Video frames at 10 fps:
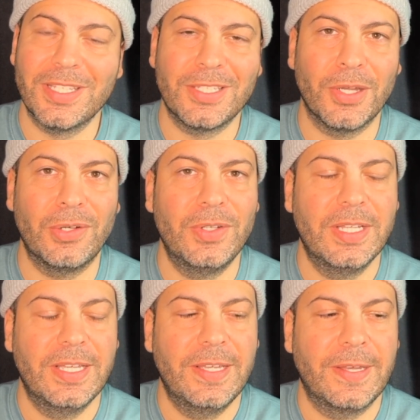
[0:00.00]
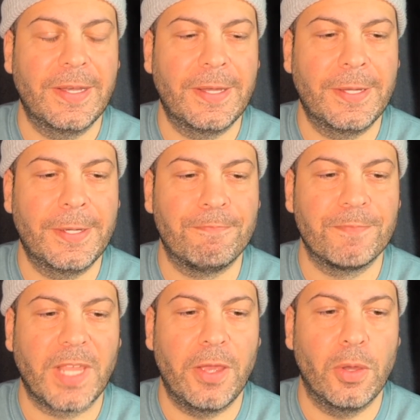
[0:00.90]
So um,
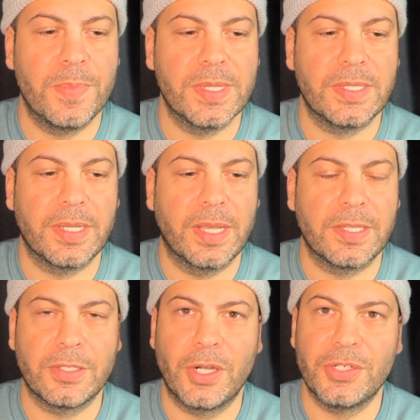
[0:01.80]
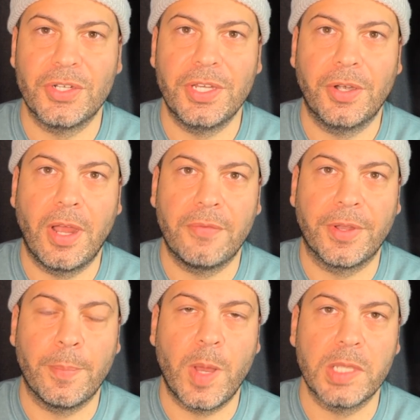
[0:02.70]
I hope this uh, starts your year off on
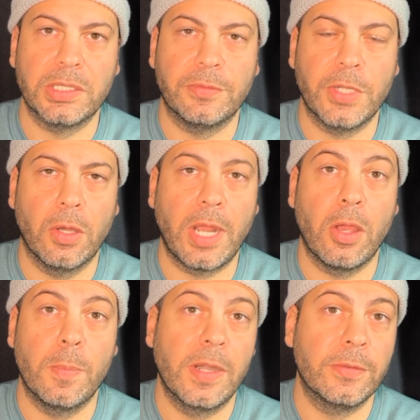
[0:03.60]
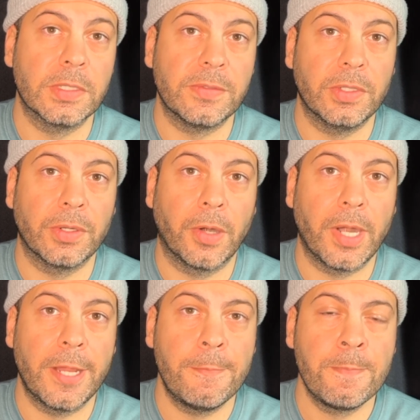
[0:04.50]
a positive note. I hope everyone's feeling all
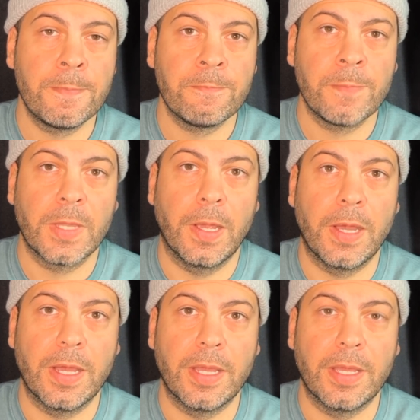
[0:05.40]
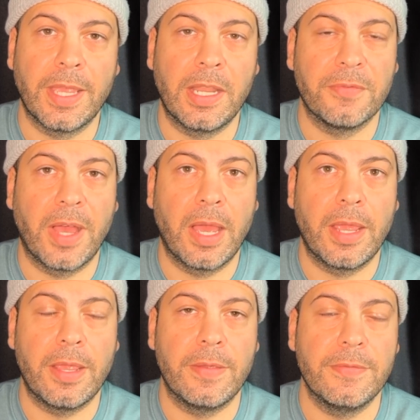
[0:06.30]
right. and if
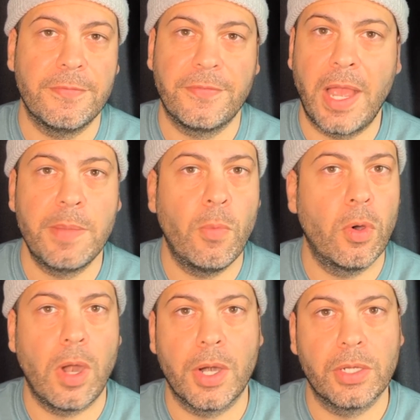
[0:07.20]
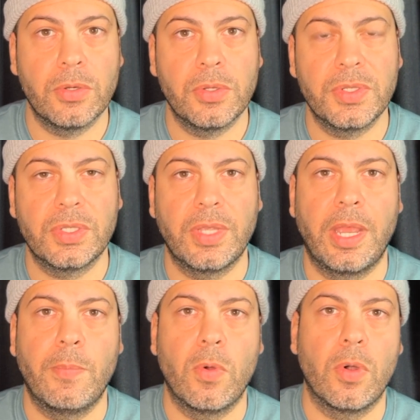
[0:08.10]
I find more articles
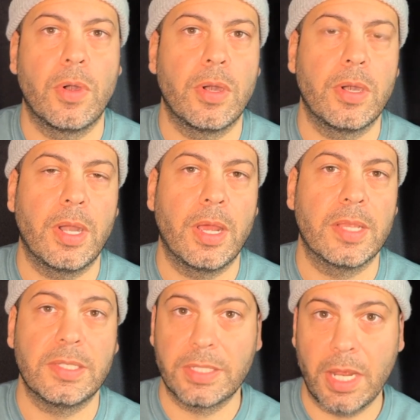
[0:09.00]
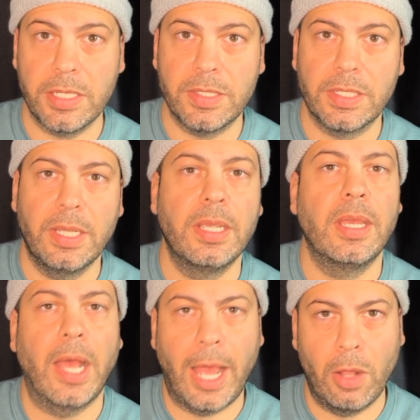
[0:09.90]
and more studies,
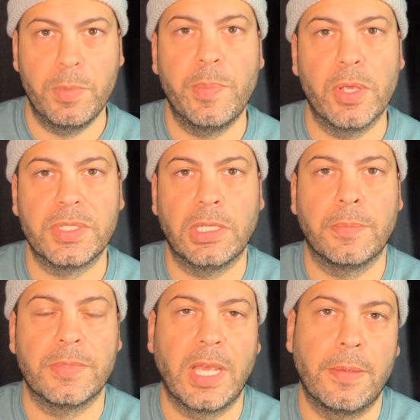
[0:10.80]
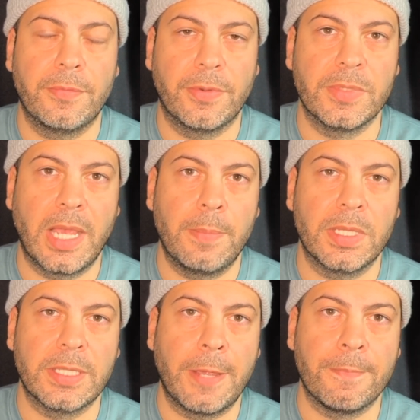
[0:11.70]
I'll be posting them time from time to
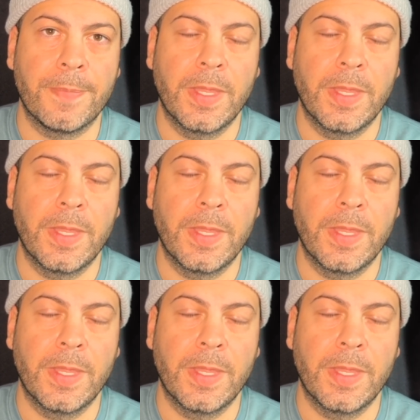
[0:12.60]
time.